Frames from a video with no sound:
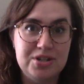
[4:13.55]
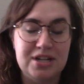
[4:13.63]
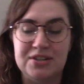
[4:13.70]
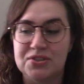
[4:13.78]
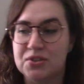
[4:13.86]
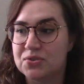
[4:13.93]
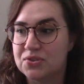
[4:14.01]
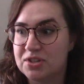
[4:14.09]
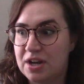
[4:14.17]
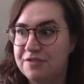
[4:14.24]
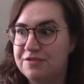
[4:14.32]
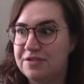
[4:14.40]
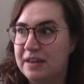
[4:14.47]
and so
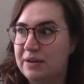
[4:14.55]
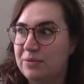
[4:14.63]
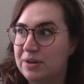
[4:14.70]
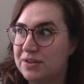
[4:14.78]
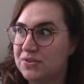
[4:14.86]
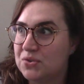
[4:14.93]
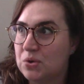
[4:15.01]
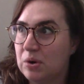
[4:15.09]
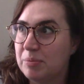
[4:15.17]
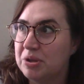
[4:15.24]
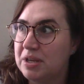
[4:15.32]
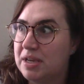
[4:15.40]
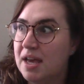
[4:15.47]
stuff that was
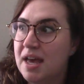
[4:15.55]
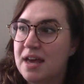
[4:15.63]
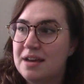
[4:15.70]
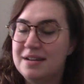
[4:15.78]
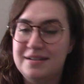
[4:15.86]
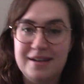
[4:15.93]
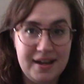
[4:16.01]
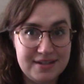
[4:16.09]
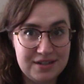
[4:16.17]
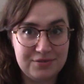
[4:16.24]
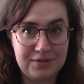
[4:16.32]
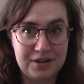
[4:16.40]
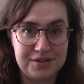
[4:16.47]
normally not
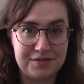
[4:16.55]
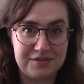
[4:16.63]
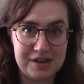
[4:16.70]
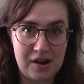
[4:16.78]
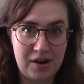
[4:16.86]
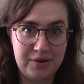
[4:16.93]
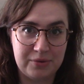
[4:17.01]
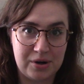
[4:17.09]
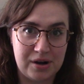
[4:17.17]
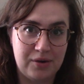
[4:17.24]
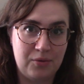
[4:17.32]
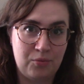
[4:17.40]
in front of the yarn wall